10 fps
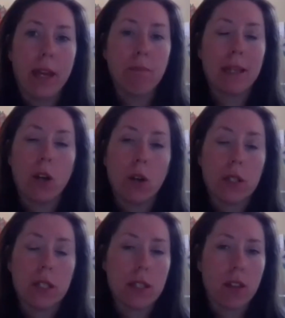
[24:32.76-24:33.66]
then
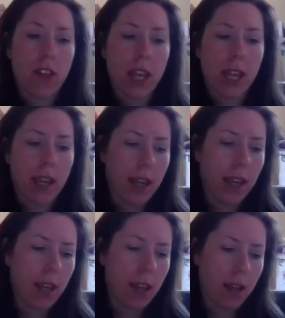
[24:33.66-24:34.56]
because
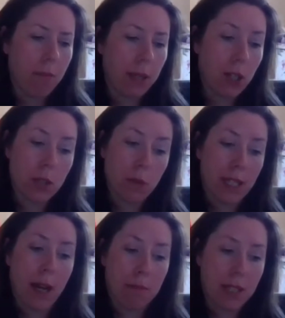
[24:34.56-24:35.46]
it was
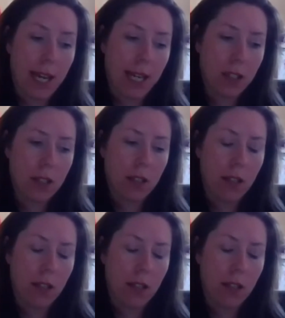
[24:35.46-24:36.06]
an update,